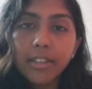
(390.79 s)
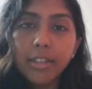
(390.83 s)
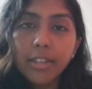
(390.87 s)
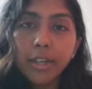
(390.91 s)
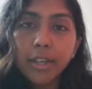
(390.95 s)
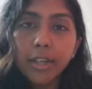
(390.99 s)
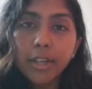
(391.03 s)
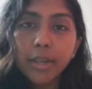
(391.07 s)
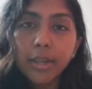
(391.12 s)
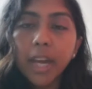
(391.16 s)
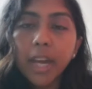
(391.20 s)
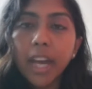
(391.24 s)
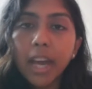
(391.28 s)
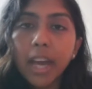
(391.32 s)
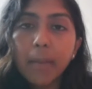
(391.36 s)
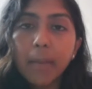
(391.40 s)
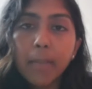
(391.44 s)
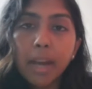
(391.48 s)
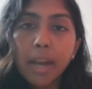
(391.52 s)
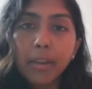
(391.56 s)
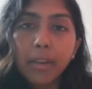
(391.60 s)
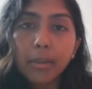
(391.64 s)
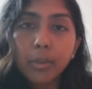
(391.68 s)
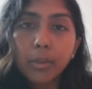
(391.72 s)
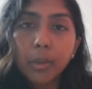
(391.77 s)
So
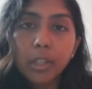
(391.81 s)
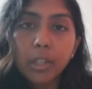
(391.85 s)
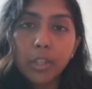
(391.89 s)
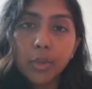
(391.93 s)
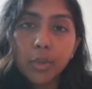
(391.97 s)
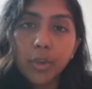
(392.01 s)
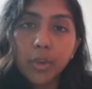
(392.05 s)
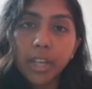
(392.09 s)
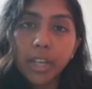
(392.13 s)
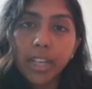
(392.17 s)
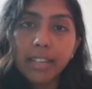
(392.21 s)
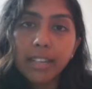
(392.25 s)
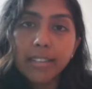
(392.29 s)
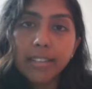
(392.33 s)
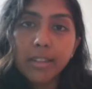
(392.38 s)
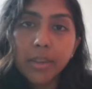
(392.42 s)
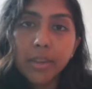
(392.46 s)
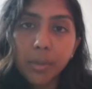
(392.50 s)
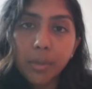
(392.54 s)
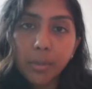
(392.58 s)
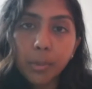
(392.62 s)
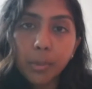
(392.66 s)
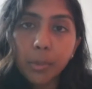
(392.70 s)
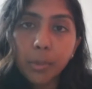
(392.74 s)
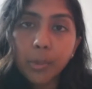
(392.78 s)
mackerel is a great
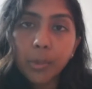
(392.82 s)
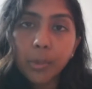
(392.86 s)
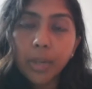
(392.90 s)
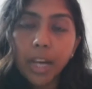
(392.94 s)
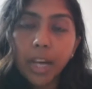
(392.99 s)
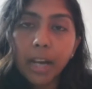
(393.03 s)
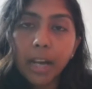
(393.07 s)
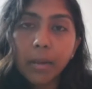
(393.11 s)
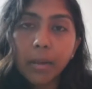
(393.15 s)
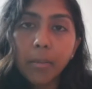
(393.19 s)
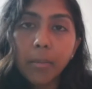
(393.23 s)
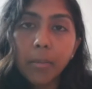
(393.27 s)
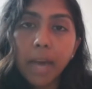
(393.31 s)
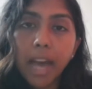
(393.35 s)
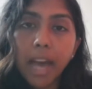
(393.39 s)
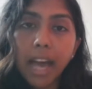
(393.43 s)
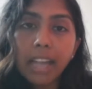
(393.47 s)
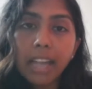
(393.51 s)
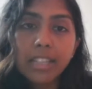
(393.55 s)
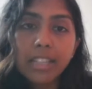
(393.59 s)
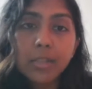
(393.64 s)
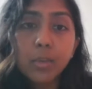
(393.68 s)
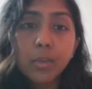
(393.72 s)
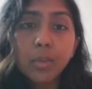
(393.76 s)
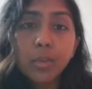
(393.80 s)
example,
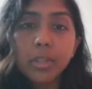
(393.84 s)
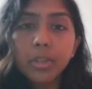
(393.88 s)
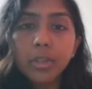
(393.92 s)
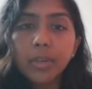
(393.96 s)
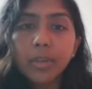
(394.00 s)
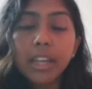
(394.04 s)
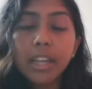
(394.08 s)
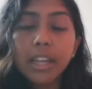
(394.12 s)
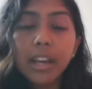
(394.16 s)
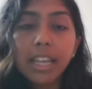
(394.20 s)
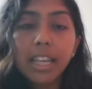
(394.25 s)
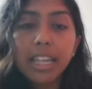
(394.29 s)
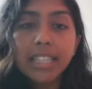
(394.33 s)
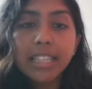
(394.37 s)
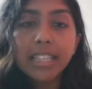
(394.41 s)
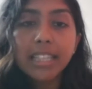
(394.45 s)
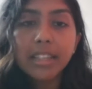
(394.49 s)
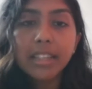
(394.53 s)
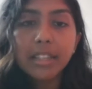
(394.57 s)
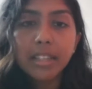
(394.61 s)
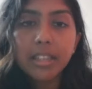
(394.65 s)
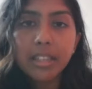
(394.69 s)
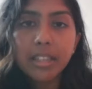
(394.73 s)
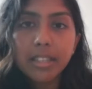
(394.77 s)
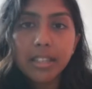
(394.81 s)
and also I guess
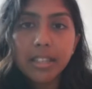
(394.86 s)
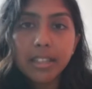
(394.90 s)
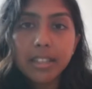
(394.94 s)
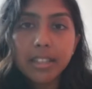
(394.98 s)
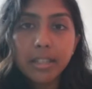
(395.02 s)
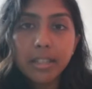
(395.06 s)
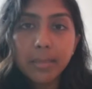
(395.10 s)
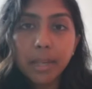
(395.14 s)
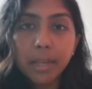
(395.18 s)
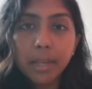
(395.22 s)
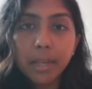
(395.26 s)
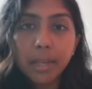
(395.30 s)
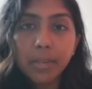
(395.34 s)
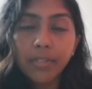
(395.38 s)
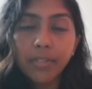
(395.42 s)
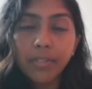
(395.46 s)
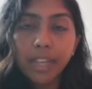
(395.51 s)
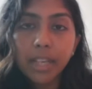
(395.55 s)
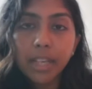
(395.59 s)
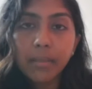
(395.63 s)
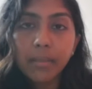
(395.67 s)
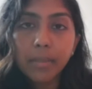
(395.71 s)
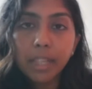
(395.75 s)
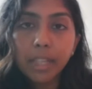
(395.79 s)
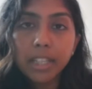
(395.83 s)
it does depend on
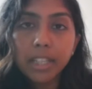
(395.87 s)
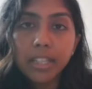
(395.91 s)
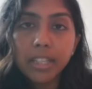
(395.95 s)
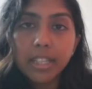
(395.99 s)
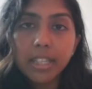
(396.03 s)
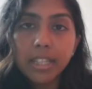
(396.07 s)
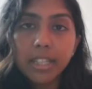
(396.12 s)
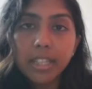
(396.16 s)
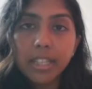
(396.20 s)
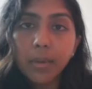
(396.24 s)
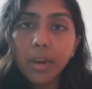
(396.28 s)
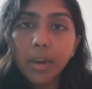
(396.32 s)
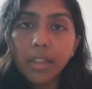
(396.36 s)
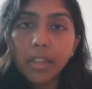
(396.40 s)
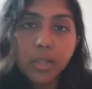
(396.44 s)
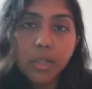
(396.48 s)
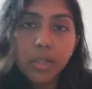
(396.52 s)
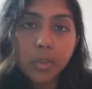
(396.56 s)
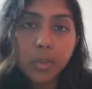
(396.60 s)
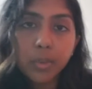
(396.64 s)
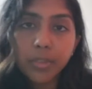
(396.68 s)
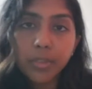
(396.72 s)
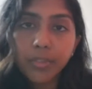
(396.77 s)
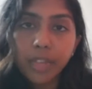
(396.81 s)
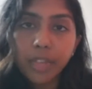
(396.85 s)
availability. So
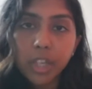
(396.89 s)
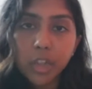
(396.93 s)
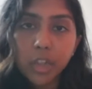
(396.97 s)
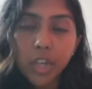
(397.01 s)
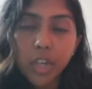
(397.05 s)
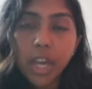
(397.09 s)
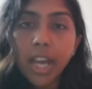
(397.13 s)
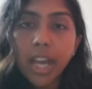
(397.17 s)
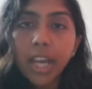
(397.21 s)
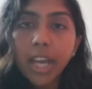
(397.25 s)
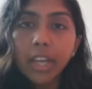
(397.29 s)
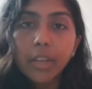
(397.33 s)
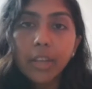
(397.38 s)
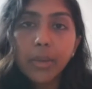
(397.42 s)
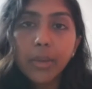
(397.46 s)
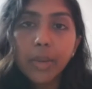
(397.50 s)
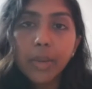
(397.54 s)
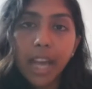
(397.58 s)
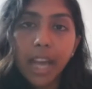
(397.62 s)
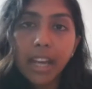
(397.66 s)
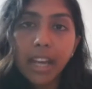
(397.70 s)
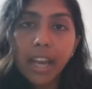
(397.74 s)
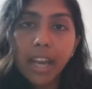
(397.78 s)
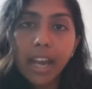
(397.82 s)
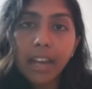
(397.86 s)
other sort of fish you
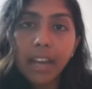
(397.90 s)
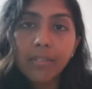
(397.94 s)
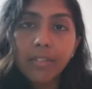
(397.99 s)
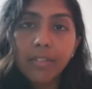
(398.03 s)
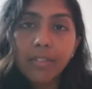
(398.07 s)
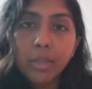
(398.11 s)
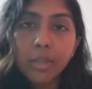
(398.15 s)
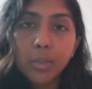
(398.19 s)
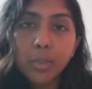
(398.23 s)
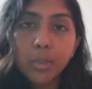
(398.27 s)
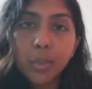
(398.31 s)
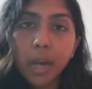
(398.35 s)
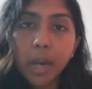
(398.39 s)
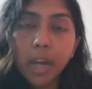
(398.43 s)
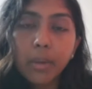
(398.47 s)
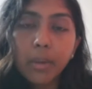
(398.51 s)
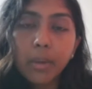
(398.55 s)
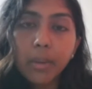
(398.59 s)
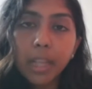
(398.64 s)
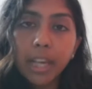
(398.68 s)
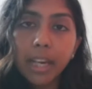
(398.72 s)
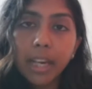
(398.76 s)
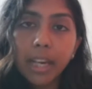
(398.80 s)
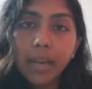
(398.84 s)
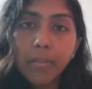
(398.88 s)
can have as
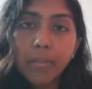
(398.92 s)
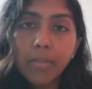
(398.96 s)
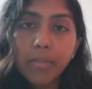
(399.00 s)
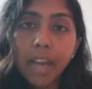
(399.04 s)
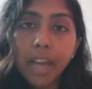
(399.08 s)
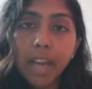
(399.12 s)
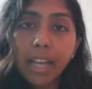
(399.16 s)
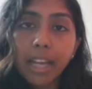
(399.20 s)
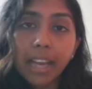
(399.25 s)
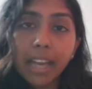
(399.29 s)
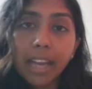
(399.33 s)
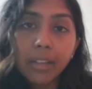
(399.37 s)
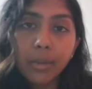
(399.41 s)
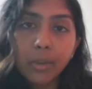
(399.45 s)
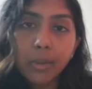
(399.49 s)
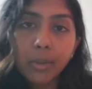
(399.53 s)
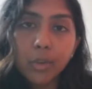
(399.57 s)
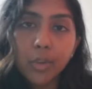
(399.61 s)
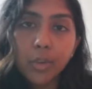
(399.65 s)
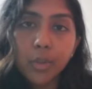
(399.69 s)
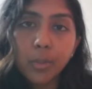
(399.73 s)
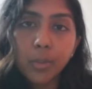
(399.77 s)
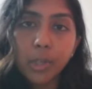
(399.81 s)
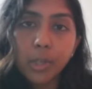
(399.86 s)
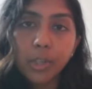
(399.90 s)
well, that can
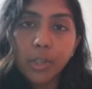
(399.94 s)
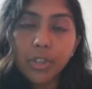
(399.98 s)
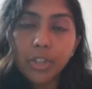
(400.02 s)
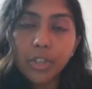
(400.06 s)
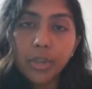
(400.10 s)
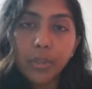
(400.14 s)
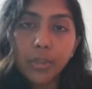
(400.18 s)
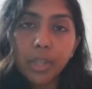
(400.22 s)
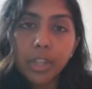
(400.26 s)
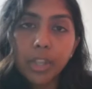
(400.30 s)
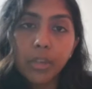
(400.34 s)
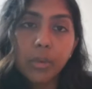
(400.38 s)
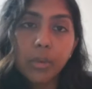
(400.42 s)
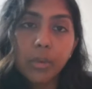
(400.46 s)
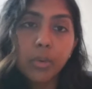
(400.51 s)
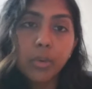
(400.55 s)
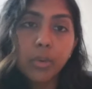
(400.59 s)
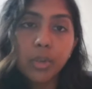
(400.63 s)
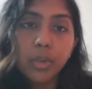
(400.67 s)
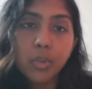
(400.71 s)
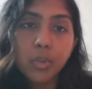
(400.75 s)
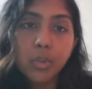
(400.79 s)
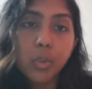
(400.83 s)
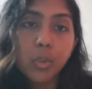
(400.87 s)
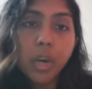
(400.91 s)
contribute. So whether you
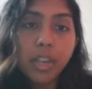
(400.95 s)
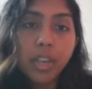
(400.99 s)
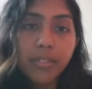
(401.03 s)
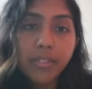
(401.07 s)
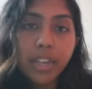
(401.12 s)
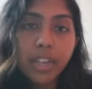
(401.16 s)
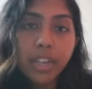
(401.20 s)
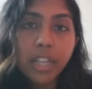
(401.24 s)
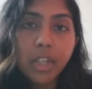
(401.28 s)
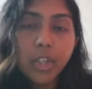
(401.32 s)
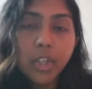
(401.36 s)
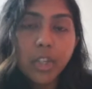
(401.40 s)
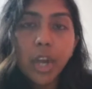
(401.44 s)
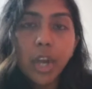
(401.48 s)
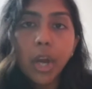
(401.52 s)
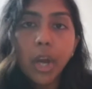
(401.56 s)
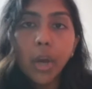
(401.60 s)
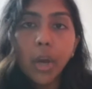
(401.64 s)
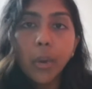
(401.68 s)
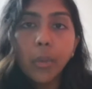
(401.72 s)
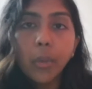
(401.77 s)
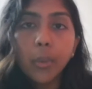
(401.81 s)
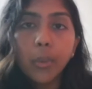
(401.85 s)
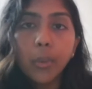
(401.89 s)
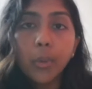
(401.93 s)
use whitefish
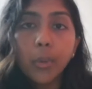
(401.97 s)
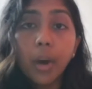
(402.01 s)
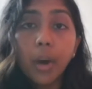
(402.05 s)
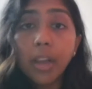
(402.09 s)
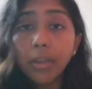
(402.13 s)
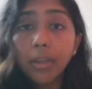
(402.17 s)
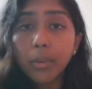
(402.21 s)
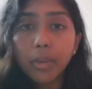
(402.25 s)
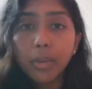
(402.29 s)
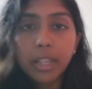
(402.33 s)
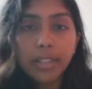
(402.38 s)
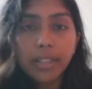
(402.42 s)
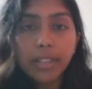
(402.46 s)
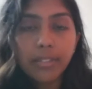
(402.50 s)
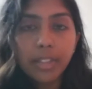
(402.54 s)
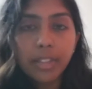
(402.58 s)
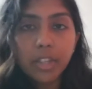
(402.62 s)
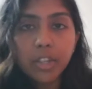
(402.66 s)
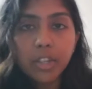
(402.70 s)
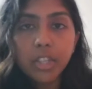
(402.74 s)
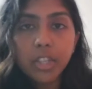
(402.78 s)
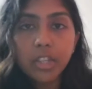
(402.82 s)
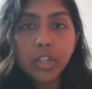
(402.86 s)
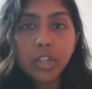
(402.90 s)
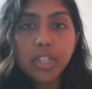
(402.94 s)
or other oily
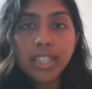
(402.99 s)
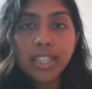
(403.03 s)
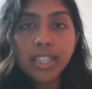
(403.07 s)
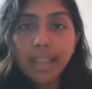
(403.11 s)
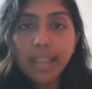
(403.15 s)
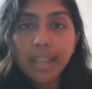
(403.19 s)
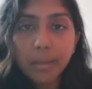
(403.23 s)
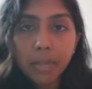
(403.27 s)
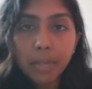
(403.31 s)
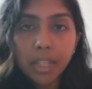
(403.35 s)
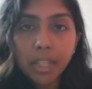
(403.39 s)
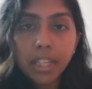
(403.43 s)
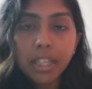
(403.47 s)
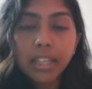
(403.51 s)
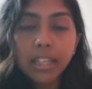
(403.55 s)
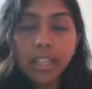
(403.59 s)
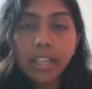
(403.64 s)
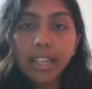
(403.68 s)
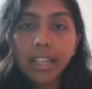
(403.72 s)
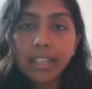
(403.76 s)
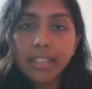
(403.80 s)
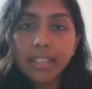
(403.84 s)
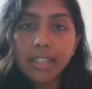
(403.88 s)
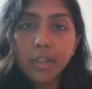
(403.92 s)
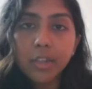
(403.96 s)
fish such as salmon,
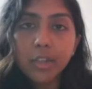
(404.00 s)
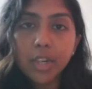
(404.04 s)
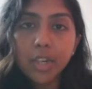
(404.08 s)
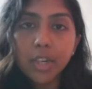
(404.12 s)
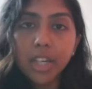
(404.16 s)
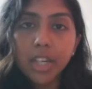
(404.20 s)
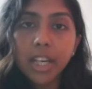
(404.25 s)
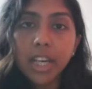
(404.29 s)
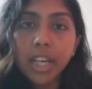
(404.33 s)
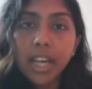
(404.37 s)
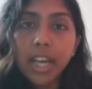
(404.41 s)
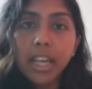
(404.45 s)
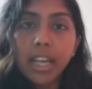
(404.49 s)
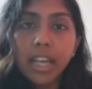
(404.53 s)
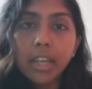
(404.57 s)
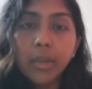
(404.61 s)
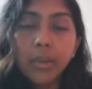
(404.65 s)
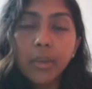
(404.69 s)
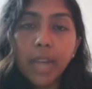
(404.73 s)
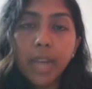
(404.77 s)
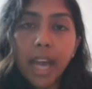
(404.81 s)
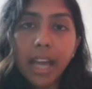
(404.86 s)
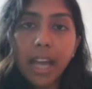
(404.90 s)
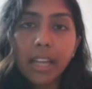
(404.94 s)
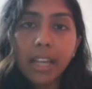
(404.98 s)
etc.,
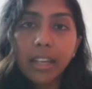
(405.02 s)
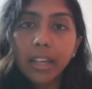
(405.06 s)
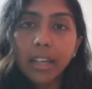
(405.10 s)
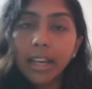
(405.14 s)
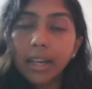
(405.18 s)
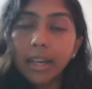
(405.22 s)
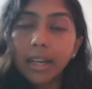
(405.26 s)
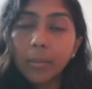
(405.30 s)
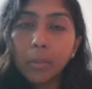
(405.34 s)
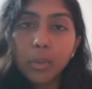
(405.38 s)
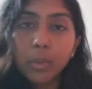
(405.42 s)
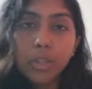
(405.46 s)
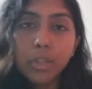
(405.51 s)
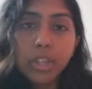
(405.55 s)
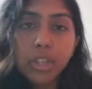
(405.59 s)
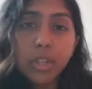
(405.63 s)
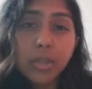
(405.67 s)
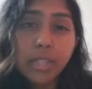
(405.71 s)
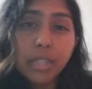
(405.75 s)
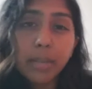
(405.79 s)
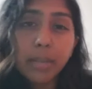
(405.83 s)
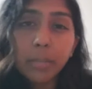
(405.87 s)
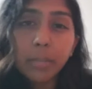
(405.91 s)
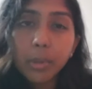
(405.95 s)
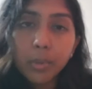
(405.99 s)
you can also
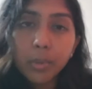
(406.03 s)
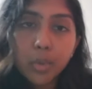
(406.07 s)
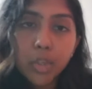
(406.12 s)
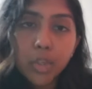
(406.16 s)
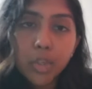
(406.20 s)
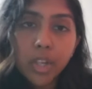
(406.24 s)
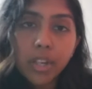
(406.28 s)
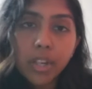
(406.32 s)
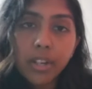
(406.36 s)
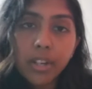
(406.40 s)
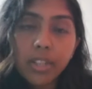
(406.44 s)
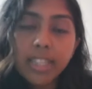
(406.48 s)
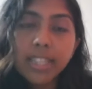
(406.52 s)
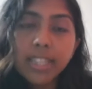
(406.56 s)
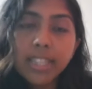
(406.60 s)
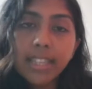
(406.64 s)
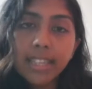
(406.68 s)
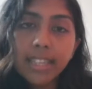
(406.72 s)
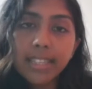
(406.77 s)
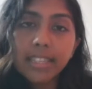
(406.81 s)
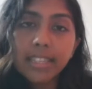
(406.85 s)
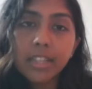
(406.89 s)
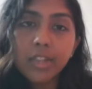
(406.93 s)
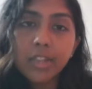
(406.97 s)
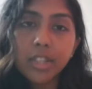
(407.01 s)
use like pilchards,
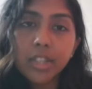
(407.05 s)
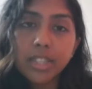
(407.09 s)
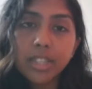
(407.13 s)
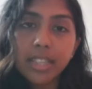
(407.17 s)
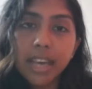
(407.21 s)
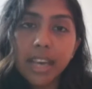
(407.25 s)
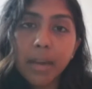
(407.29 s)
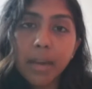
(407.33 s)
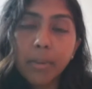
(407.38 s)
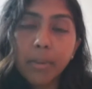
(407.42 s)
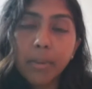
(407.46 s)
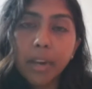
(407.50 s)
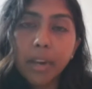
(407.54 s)
things such as that.